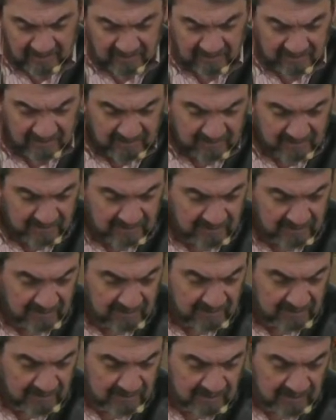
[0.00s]

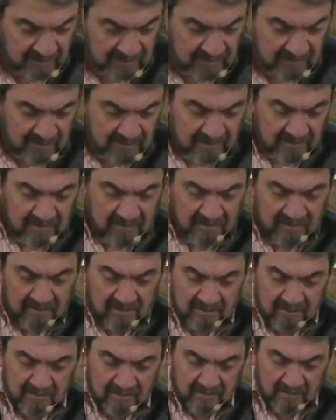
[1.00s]

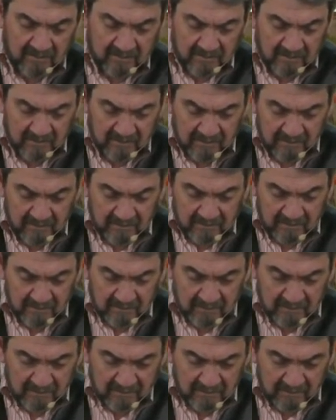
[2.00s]

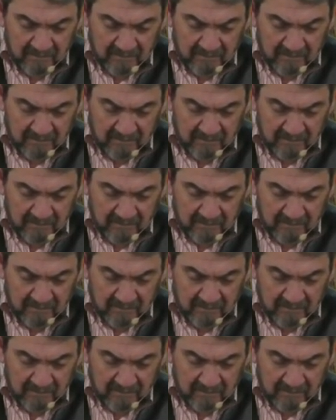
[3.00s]
(silence)